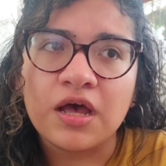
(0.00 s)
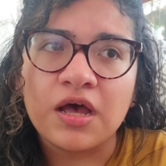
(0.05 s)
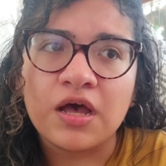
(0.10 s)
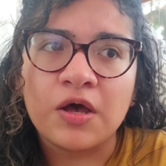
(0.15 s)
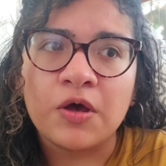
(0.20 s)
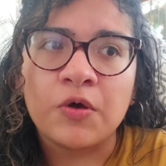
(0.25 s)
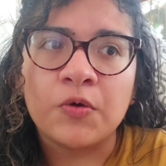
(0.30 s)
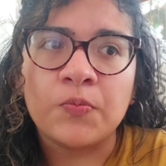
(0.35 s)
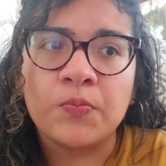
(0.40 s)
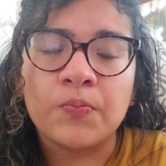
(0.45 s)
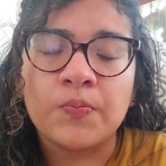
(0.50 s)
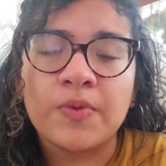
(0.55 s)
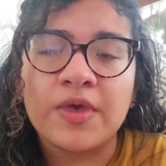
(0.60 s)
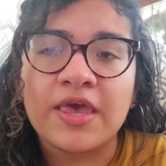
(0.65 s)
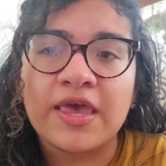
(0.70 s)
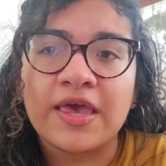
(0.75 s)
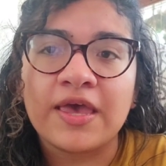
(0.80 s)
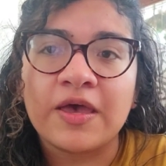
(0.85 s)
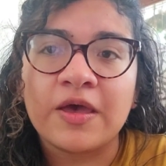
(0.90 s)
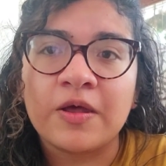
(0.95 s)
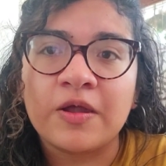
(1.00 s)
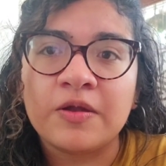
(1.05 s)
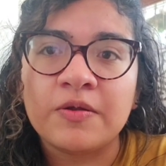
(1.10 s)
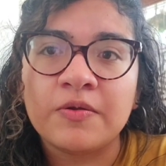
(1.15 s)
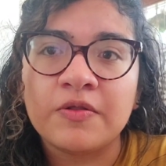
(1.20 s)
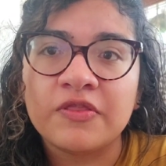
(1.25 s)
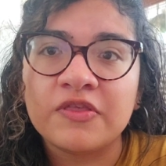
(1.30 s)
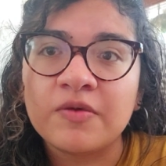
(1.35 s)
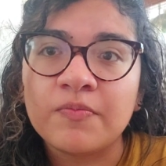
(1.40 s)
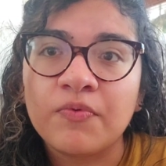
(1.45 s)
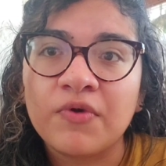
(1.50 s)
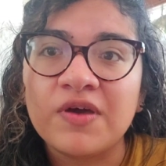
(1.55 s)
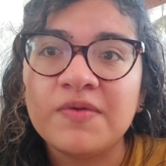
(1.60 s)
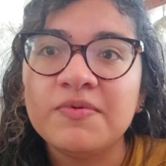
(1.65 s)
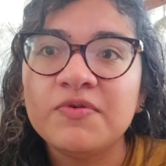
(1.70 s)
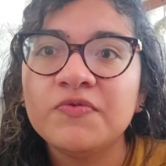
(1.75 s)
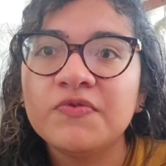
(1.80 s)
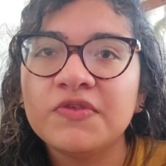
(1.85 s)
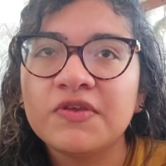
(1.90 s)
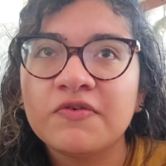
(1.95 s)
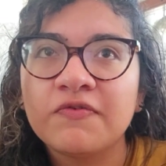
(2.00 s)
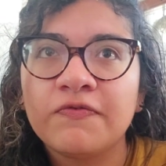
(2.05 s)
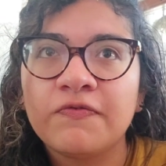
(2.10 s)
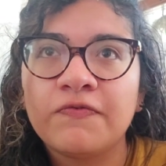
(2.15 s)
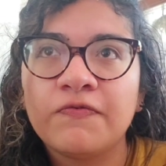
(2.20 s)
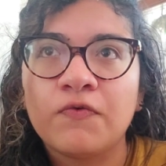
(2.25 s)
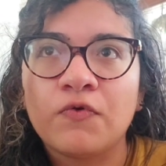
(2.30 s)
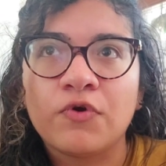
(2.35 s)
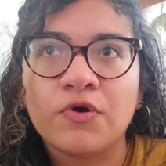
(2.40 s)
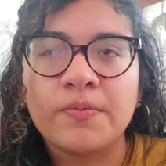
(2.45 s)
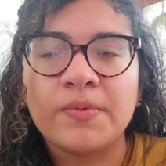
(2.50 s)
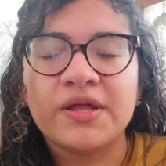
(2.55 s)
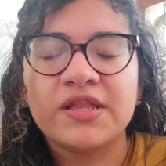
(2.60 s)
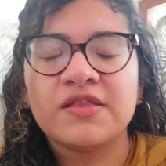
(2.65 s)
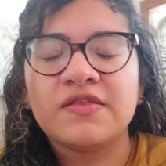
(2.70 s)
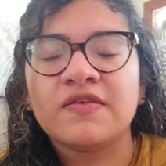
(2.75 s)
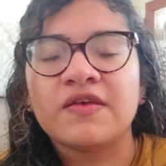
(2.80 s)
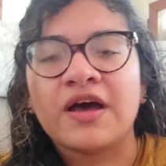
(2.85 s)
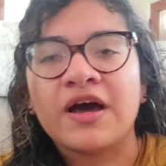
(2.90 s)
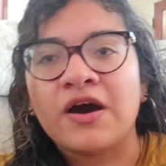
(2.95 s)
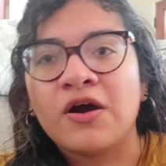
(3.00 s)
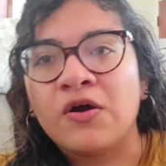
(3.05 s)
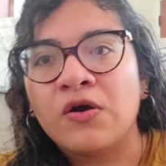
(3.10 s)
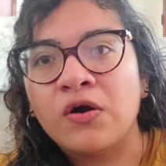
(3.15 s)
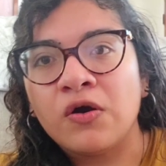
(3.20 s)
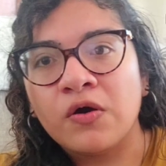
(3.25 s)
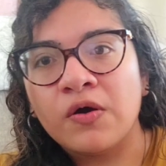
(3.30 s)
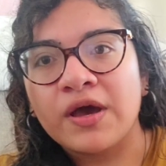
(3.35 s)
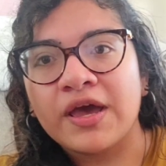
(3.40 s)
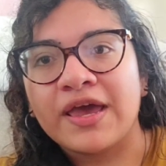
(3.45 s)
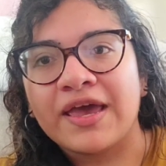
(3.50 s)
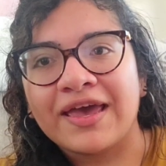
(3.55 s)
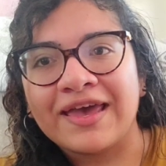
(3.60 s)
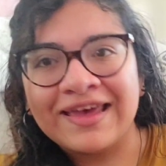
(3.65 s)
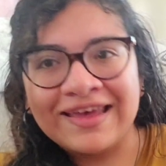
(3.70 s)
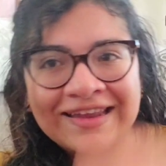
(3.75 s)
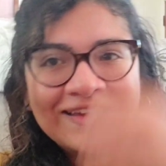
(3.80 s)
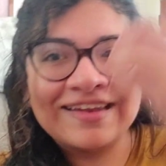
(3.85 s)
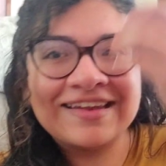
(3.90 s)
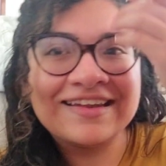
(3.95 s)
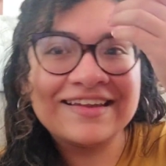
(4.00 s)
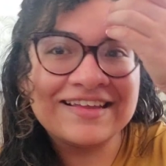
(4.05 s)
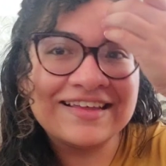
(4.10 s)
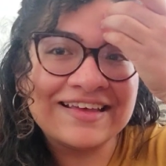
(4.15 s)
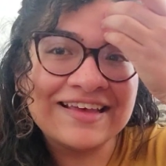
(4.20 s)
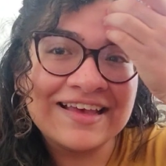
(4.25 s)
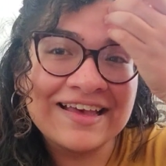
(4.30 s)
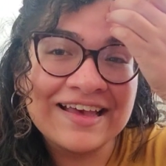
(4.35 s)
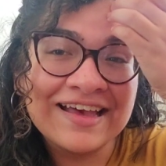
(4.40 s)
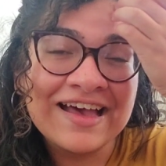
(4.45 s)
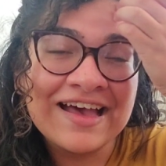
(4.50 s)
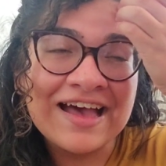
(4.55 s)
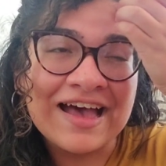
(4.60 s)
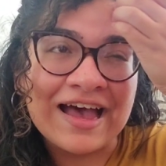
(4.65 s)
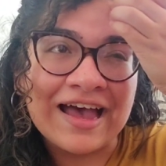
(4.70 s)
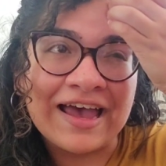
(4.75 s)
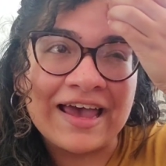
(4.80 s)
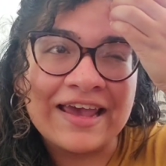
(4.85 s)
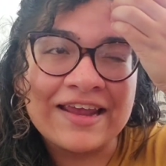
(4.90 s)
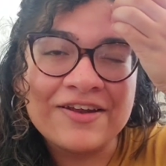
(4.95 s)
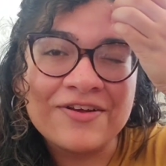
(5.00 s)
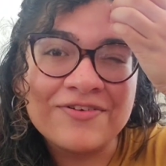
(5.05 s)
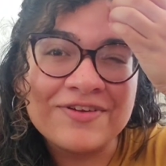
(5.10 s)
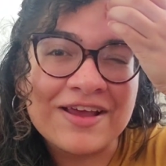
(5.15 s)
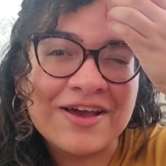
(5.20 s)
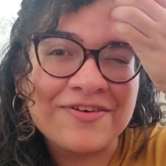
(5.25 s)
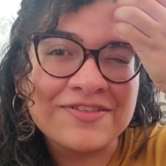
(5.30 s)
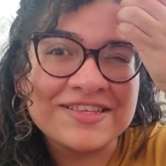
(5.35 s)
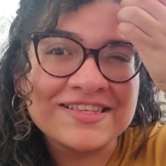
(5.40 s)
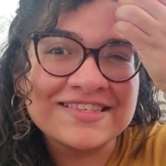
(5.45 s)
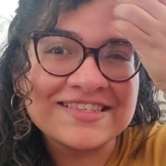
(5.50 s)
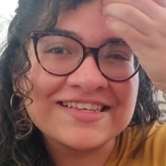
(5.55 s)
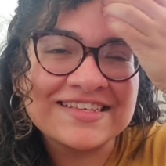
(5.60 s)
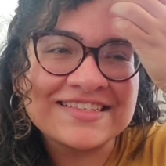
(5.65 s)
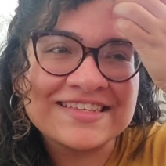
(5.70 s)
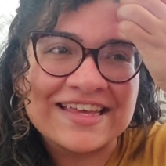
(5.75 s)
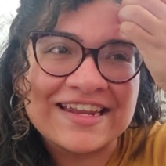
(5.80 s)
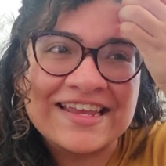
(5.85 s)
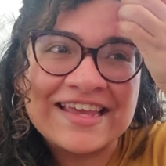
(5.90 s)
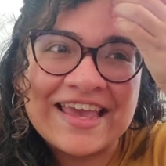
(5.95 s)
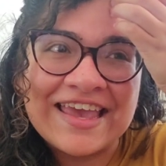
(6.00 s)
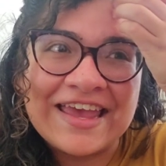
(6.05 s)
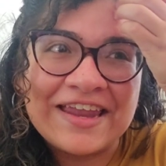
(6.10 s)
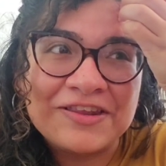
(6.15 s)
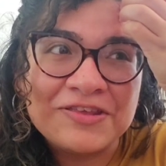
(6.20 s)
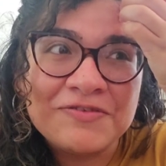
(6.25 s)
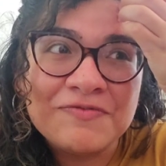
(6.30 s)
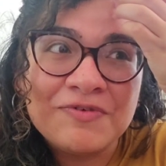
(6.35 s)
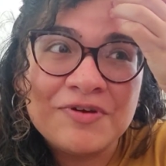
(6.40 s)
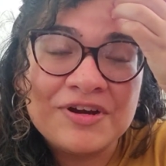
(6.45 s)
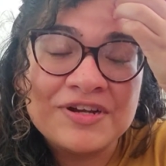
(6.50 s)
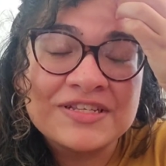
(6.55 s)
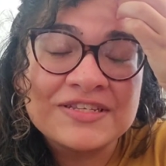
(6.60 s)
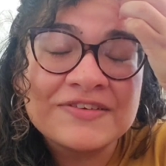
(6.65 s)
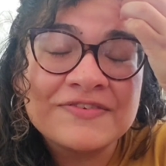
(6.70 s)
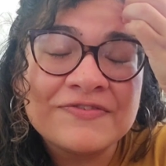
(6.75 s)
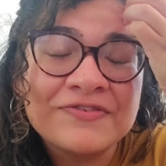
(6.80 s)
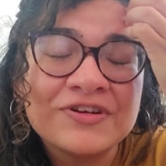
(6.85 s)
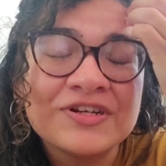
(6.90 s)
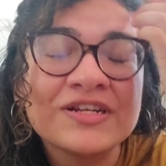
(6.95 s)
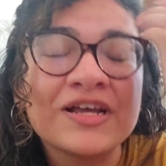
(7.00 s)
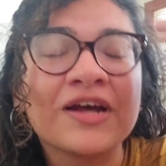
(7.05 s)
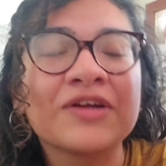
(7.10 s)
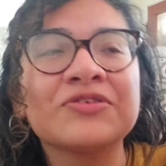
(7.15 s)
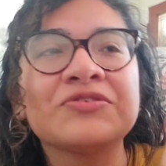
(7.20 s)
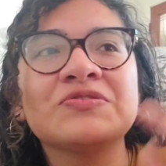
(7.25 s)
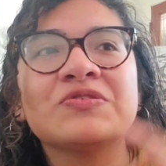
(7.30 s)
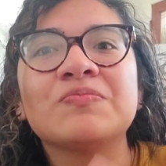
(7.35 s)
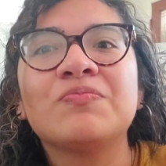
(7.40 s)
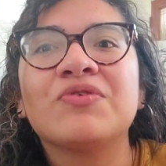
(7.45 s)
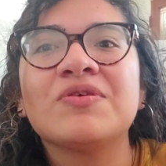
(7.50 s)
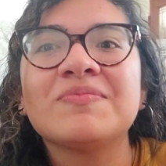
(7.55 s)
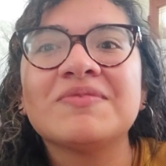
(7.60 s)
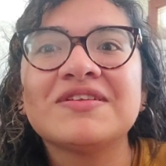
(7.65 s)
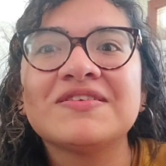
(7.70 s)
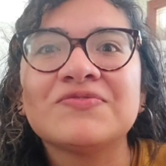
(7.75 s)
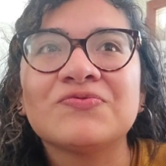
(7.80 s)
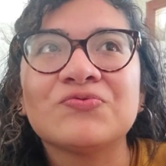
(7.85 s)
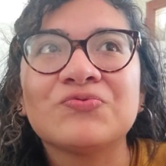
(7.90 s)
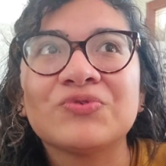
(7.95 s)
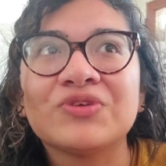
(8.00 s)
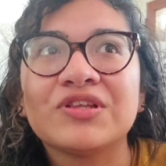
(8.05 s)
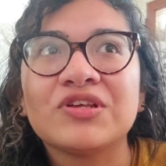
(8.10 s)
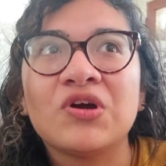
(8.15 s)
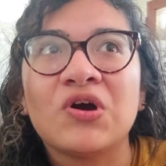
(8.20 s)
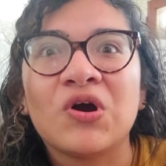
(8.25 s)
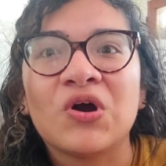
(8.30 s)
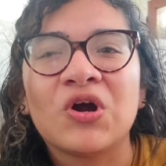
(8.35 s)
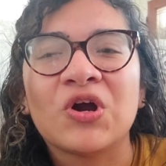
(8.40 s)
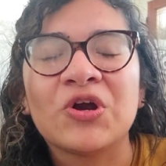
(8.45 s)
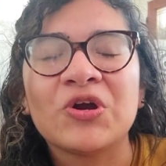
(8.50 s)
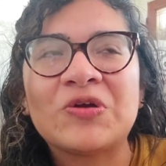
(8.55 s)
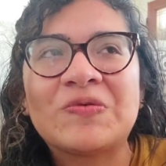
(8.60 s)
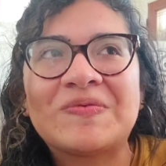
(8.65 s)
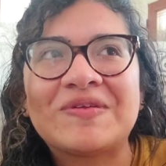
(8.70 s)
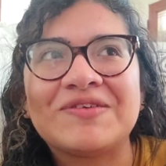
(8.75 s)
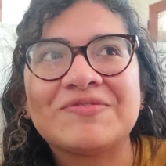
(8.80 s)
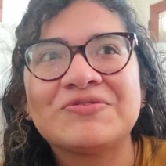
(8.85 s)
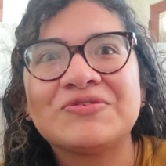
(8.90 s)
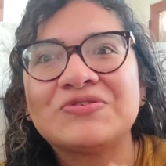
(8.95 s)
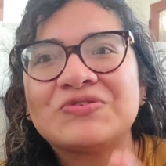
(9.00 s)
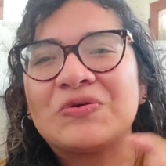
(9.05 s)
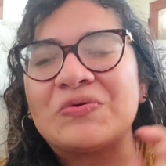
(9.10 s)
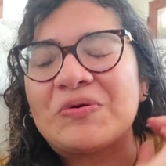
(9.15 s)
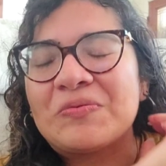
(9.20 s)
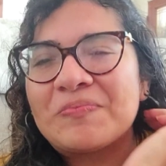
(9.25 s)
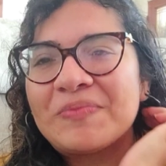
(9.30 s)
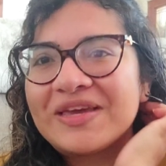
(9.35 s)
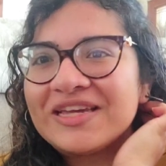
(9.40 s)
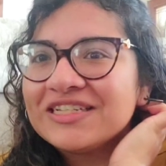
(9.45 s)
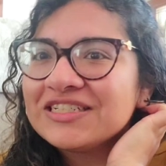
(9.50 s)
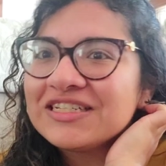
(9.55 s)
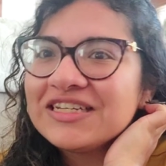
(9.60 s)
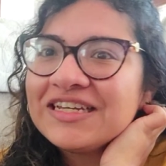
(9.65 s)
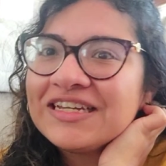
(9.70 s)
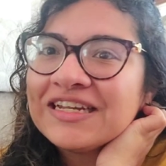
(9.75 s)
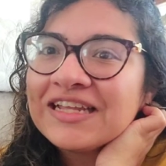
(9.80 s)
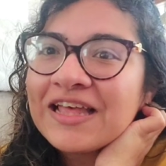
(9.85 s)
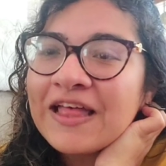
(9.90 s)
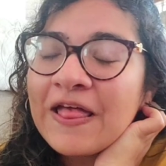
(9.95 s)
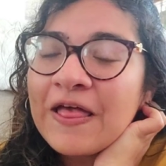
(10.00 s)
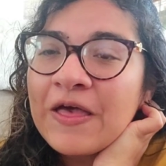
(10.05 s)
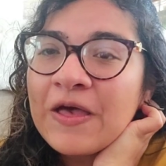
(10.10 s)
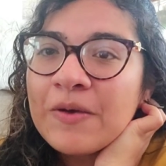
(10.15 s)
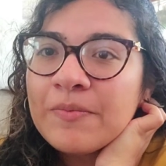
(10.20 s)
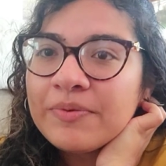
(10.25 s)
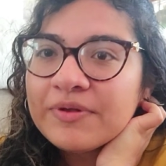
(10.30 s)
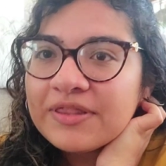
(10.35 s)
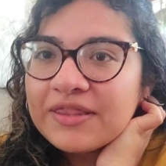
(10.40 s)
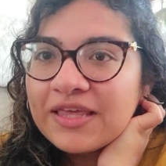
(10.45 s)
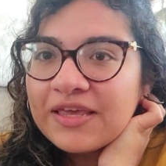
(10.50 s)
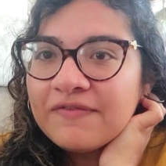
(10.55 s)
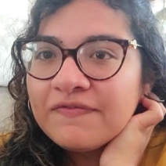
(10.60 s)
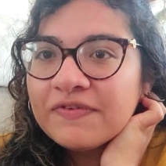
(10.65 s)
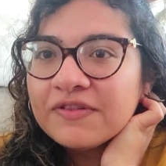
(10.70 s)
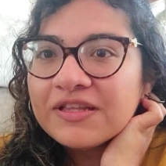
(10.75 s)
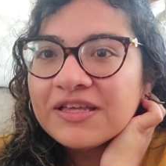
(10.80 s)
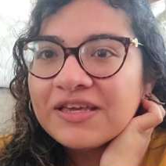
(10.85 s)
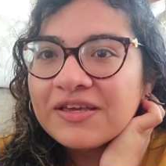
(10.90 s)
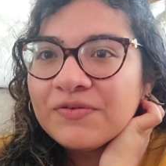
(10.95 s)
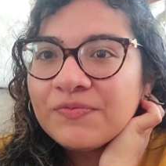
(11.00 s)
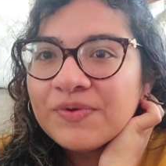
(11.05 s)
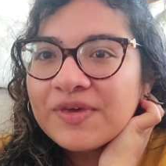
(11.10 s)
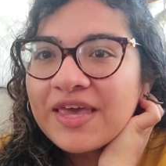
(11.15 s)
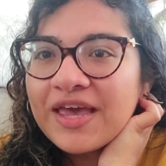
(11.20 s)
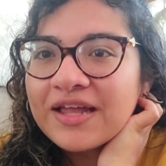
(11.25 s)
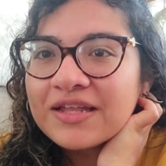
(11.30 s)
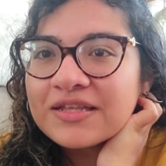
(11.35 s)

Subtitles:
And the appointment was like 4 months out, and I know now these days getting anywhere into for a doctor's appointment is really hard, but I was so impatient. But thankfully